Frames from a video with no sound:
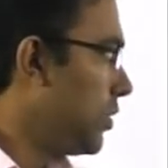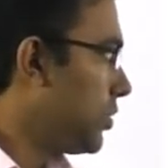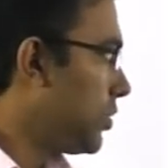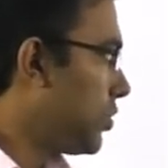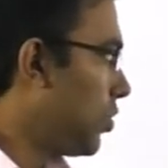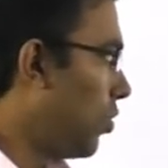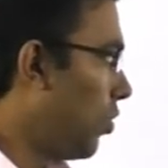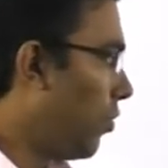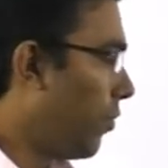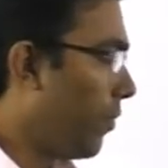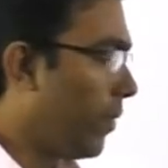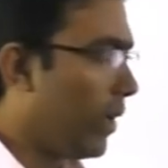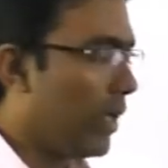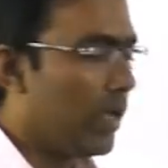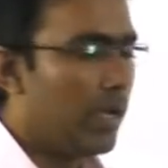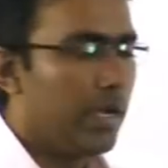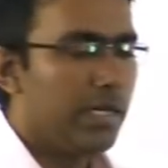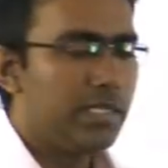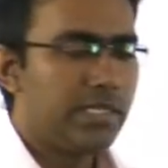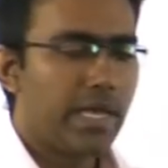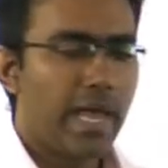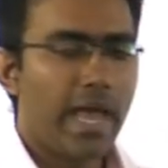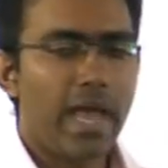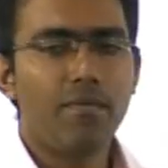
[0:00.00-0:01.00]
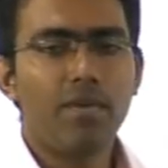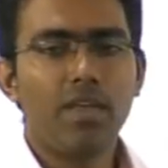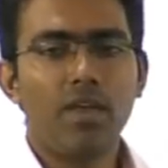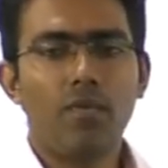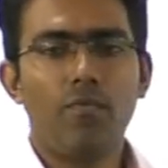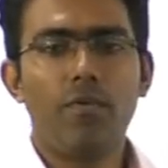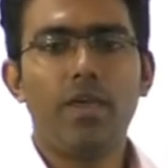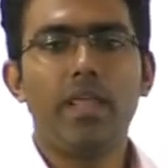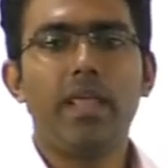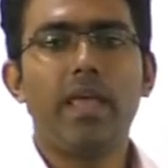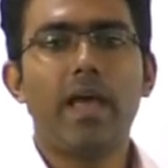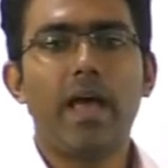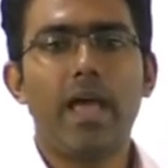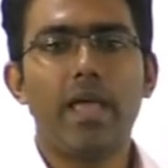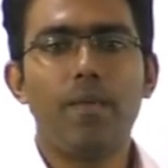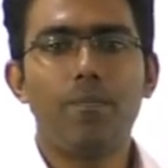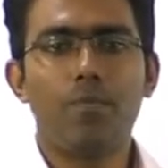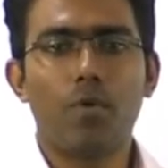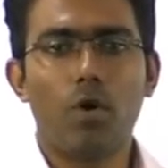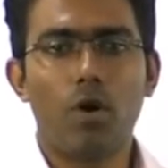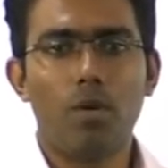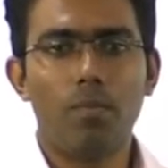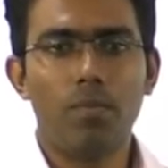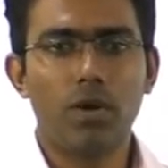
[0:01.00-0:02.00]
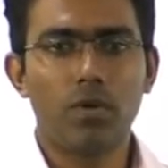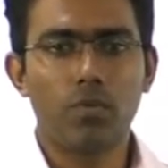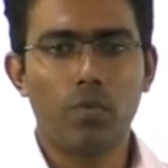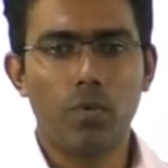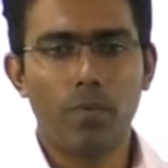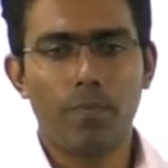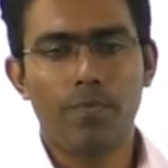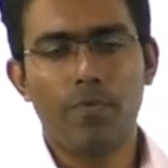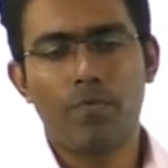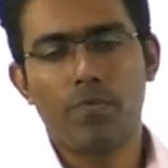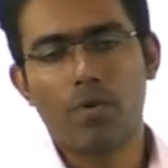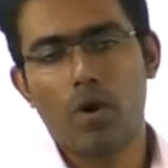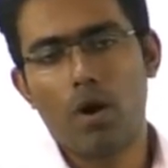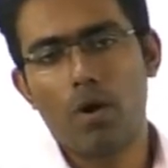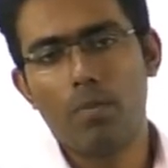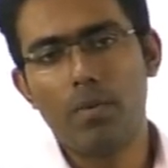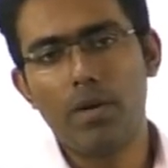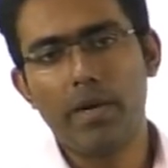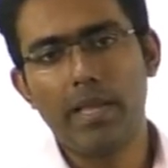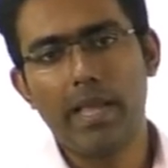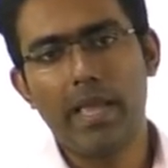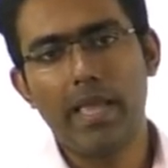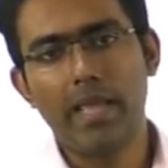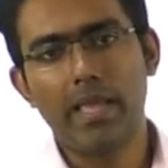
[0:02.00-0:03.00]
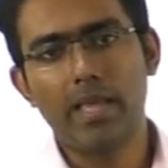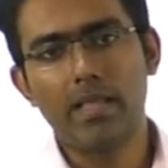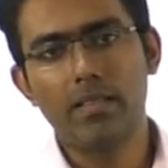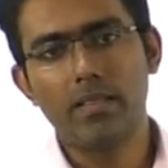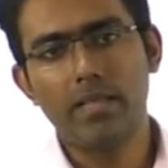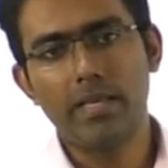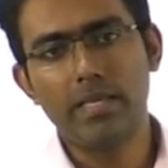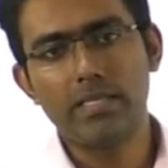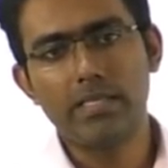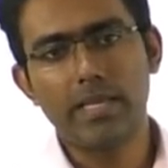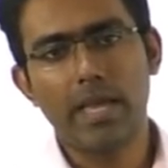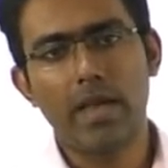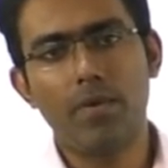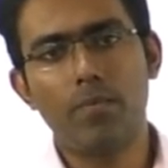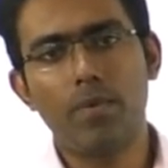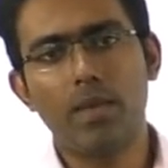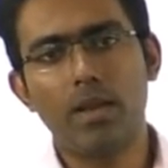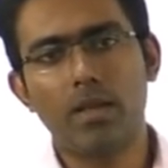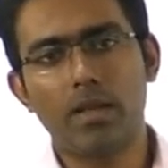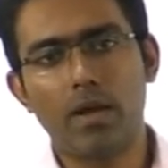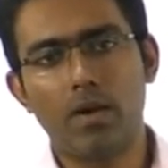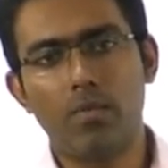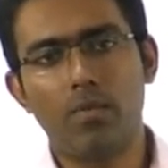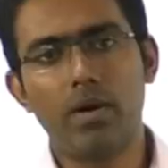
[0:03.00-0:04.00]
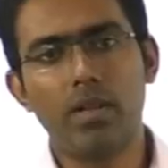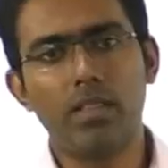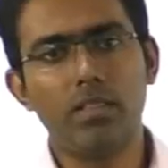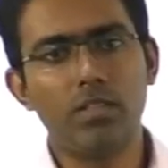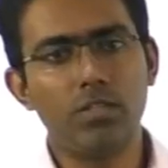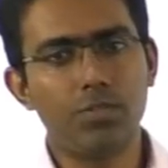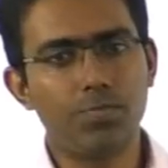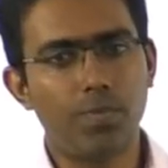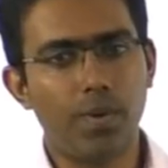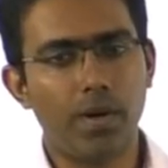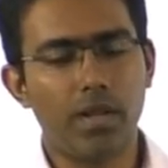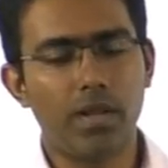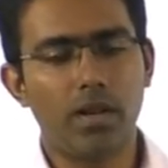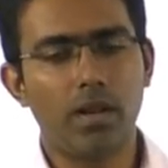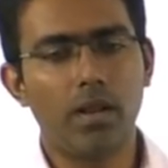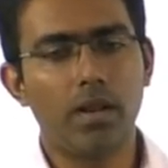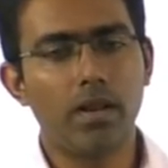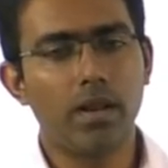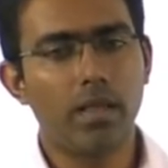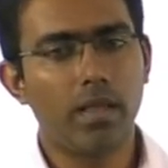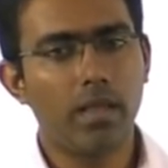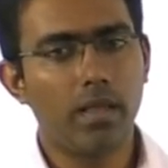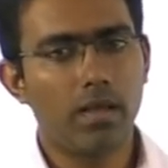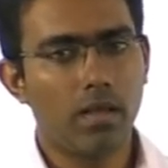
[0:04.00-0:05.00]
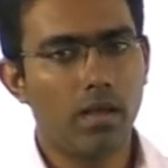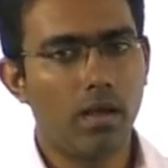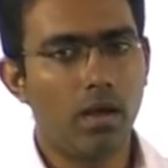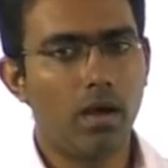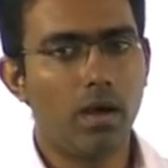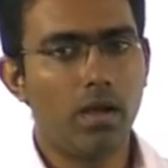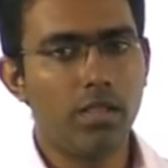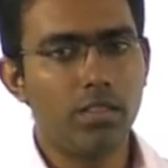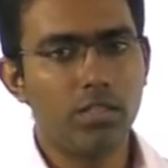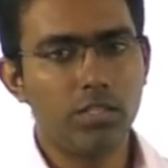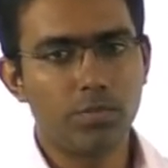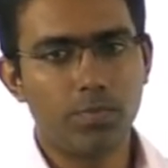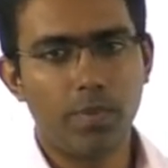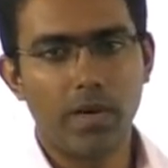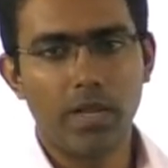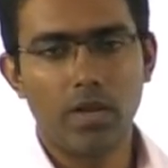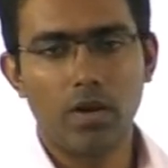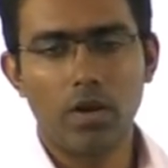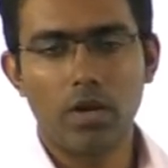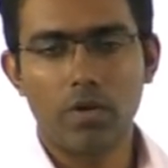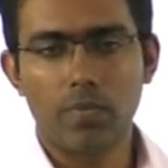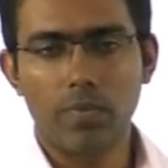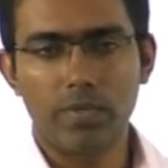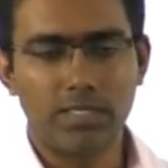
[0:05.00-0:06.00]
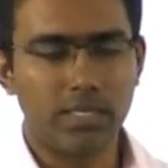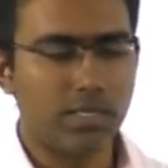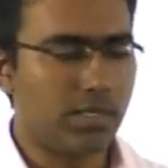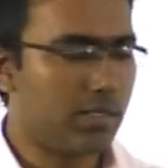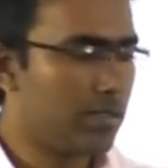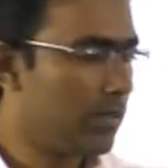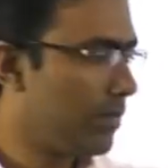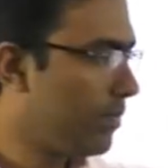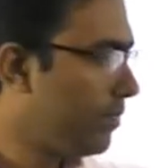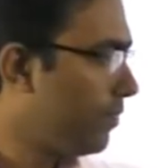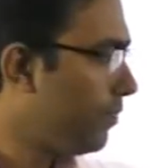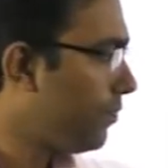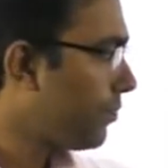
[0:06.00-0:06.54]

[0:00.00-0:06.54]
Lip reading: So it's having a very high probability area. These have been covered in this particular questions.